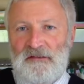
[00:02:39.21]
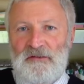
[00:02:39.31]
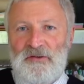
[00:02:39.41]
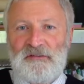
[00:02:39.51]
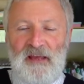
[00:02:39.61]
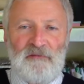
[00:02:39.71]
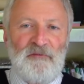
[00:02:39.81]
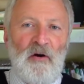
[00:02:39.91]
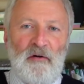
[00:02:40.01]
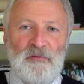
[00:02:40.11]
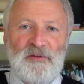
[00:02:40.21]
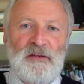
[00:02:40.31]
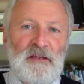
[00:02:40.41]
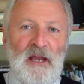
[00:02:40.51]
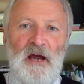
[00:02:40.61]
such as how far it was
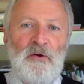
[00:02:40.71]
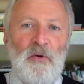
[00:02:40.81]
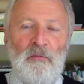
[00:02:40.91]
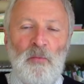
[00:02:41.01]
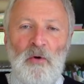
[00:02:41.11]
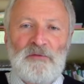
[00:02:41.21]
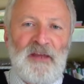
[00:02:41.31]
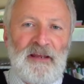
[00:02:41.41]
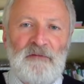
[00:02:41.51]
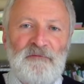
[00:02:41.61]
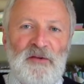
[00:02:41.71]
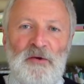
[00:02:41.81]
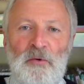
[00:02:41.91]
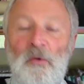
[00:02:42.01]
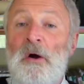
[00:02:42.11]
going to go, on what tank of
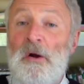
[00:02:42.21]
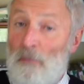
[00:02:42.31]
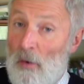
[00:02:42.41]
fuel,